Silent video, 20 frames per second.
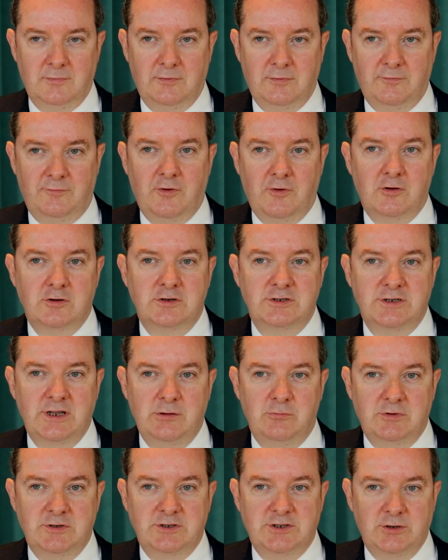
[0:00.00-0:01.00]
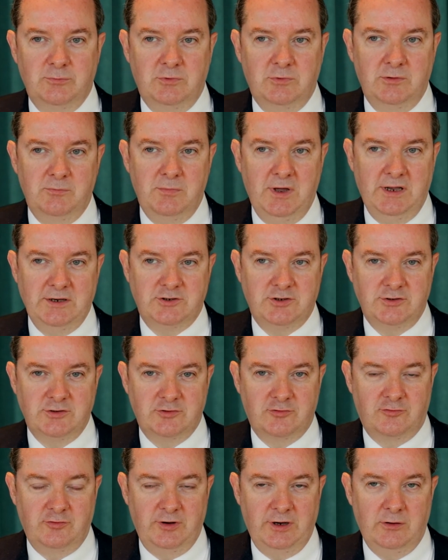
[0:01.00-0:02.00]
Firstly, when someone mentions
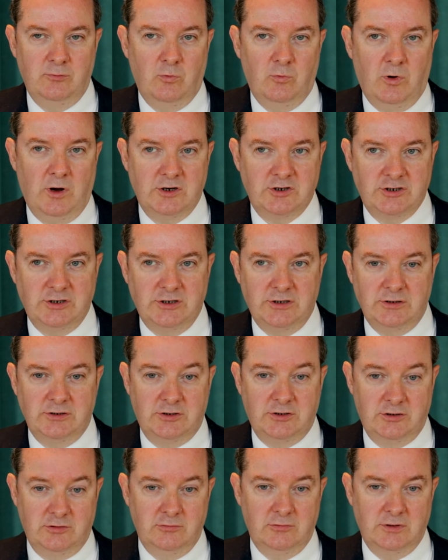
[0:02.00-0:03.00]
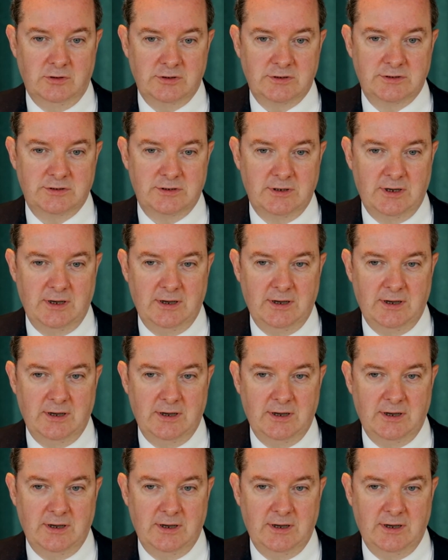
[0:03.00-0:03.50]
greenwashing to us,